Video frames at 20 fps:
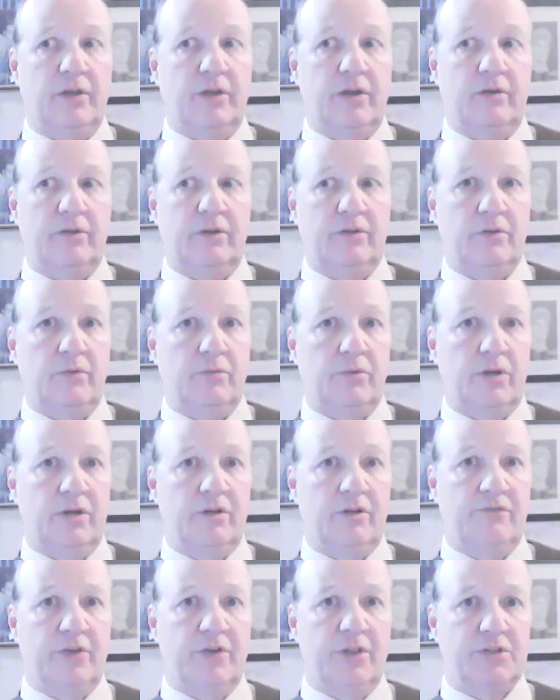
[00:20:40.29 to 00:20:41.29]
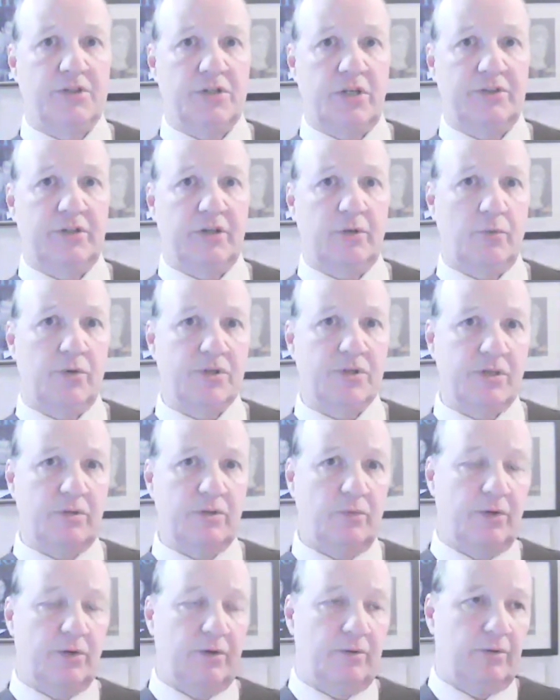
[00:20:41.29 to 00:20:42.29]
You were in a village, I think, wasn't
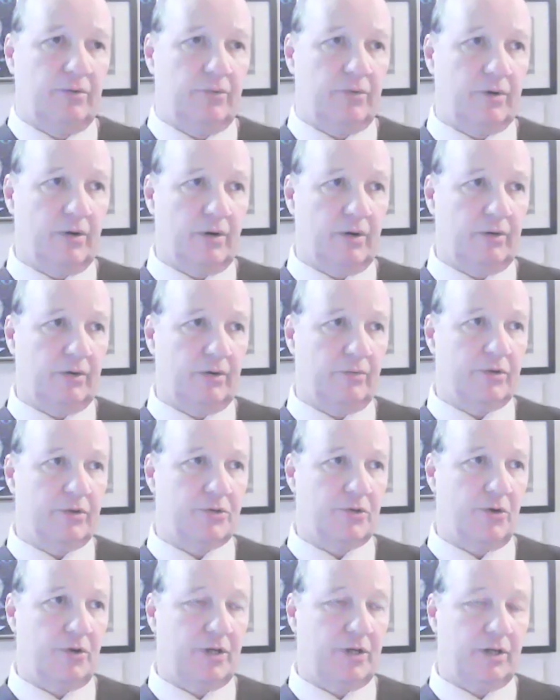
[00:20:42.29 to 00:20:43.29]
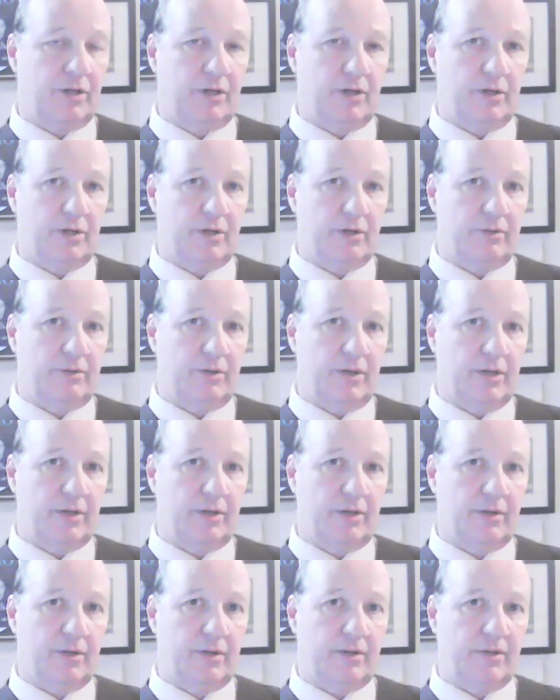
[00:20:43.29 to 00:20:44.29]
it? Where you were in Turkey,
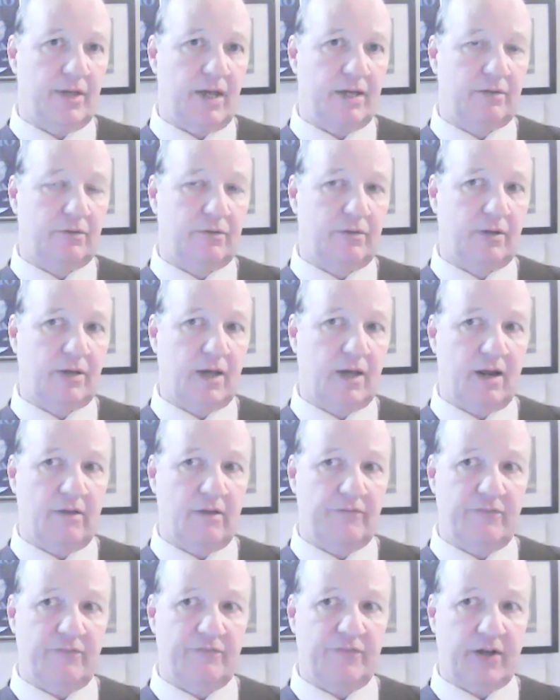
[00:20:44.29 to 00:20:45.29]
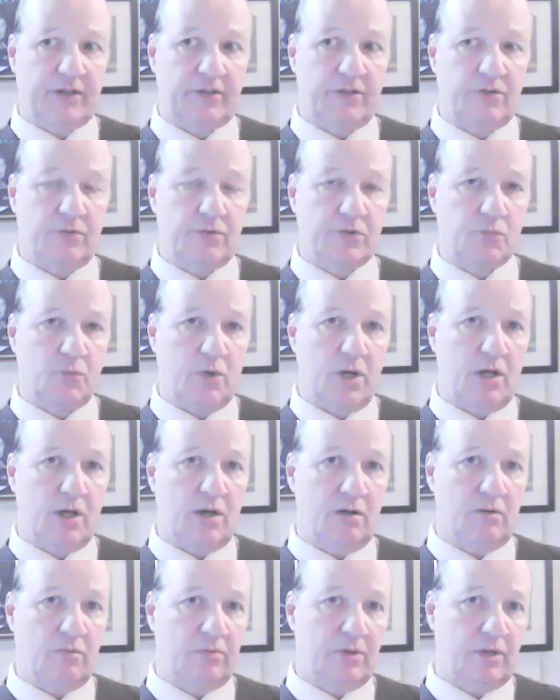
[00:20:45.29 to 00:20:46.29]
and that kind of affected you as
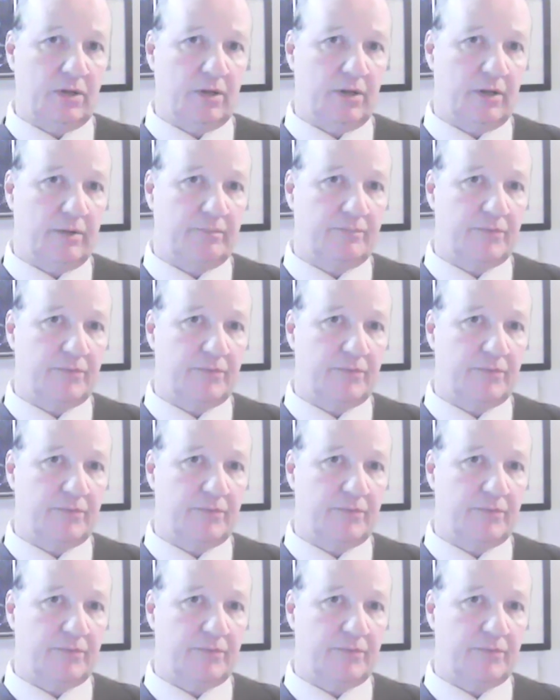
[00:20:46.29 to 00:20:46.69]
well.